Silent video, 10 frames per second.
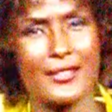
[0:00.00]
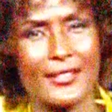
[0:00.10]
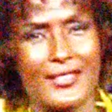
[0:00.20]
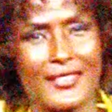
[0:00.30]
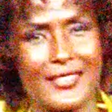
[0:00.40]
Well, I
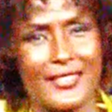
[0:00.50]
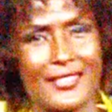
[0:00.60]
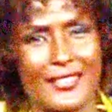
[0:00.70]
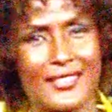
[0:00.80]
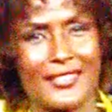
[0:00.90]
would
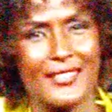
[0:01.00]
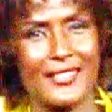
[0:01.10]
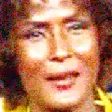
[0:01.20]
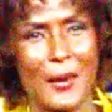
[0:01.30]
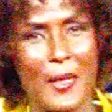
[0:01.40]

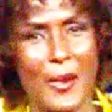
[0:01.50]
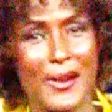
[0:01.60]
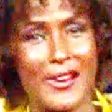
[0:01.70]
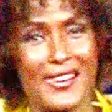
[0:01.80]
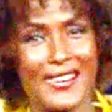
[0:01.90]
Umar. Yes, I would
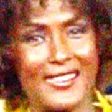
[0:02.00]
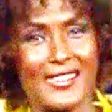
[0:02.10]
guess.